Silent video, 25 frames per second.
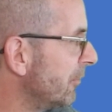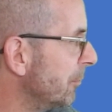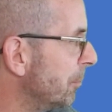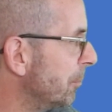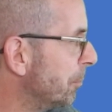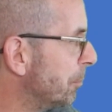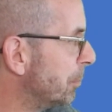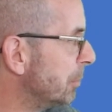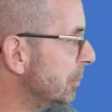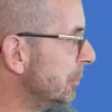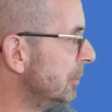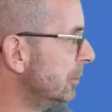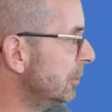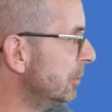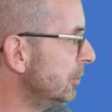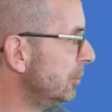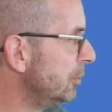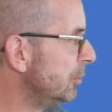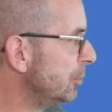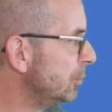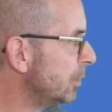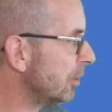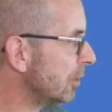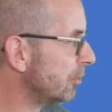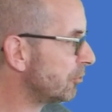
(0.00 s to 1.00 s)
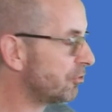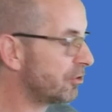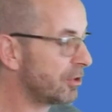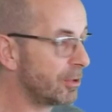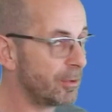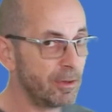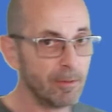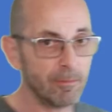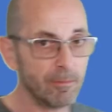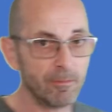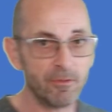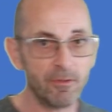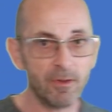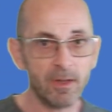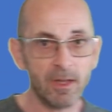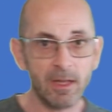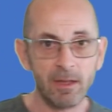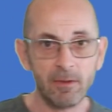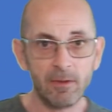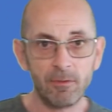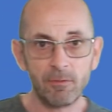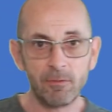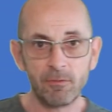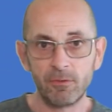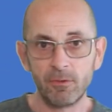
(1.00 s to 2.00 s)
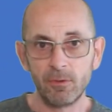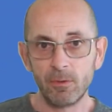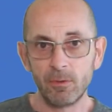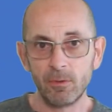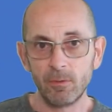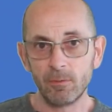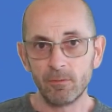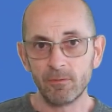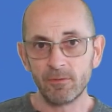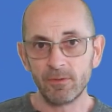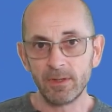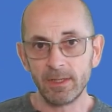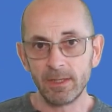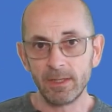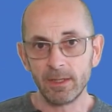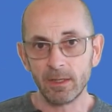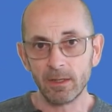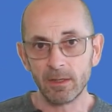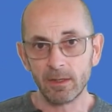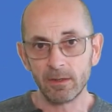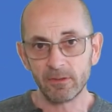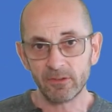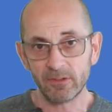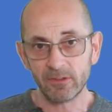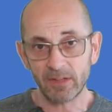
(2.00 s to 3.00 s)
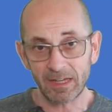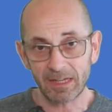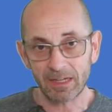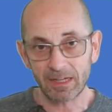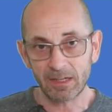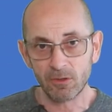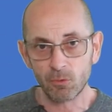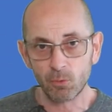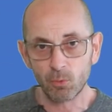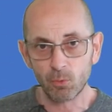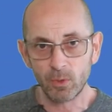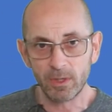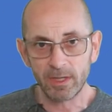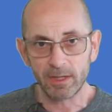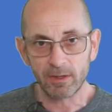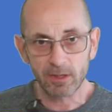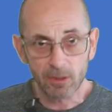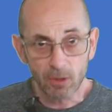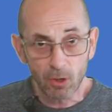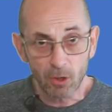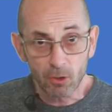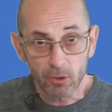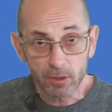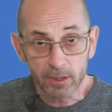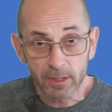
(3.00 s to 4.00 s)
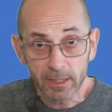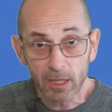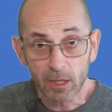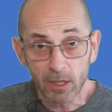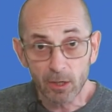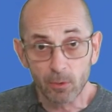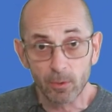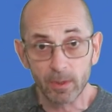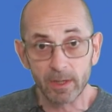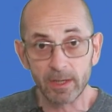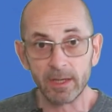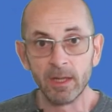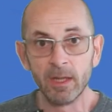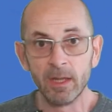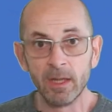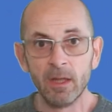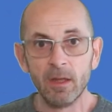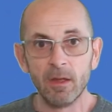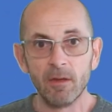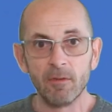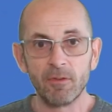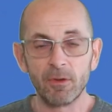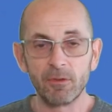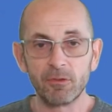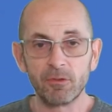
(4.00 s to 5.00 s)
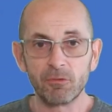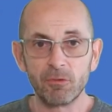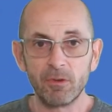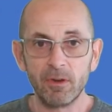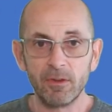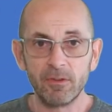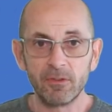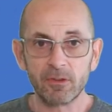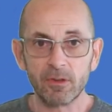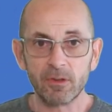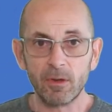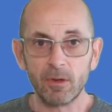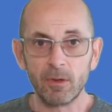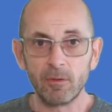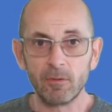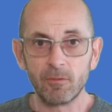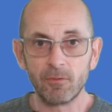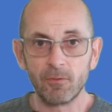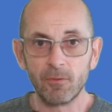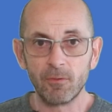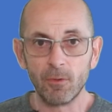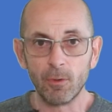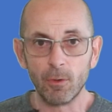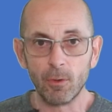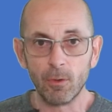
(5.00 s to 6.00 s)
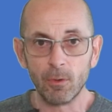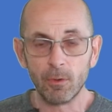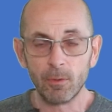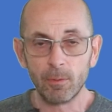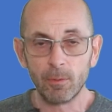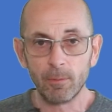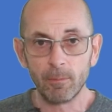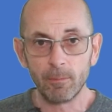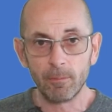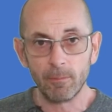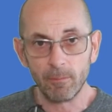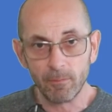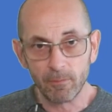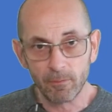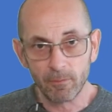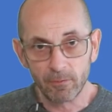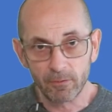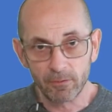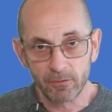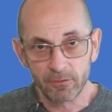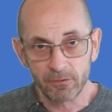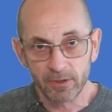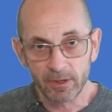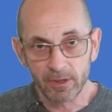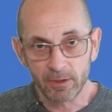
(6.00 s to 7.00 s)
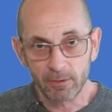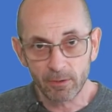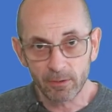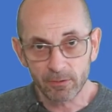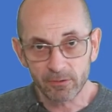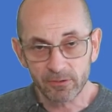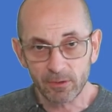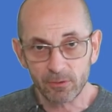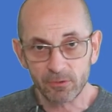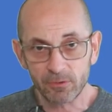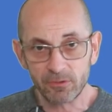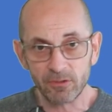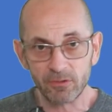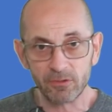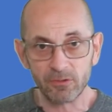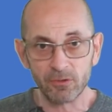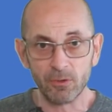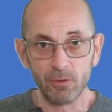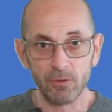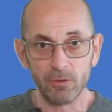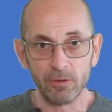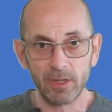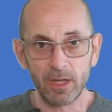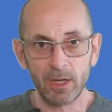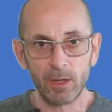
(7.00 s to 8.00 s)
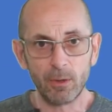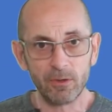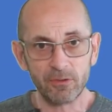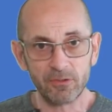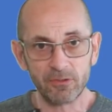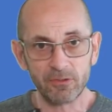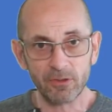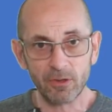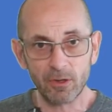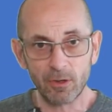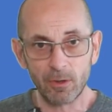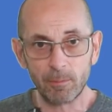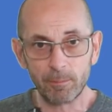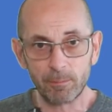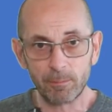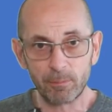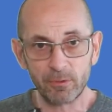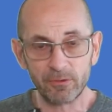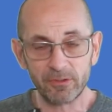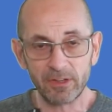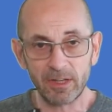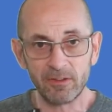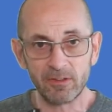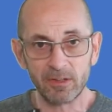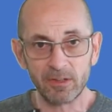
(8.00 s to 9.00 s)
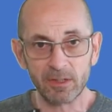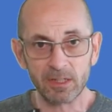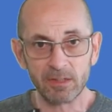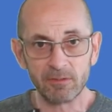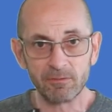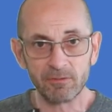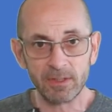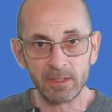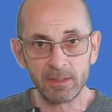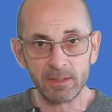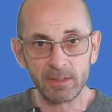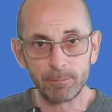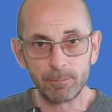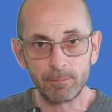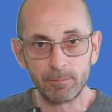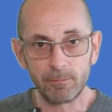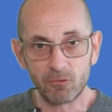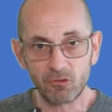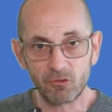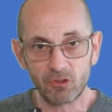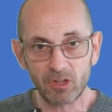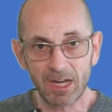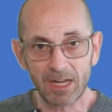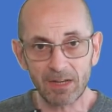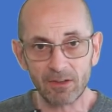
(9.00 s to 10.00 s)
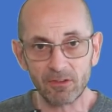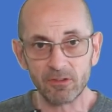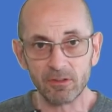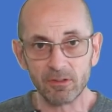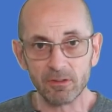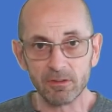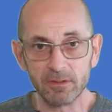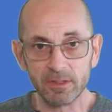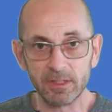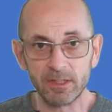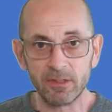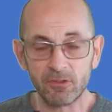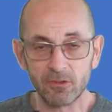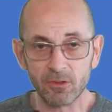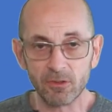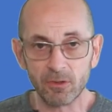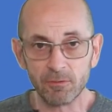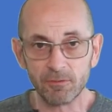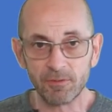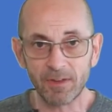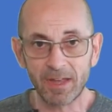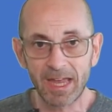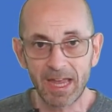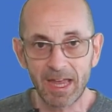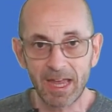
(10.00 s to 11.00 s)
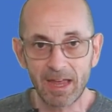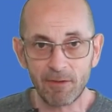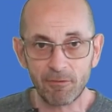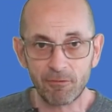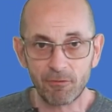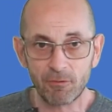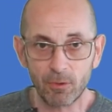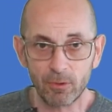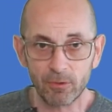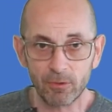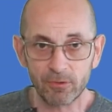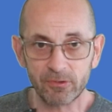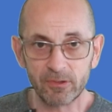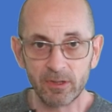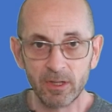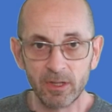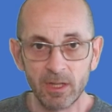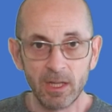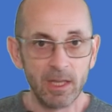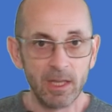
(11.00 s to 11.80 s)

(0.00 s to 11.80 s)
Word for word: of blue showing up there through the second week ongoing. Those runs going for 0 Celsius or lower, so presenting the chance at least of air frost.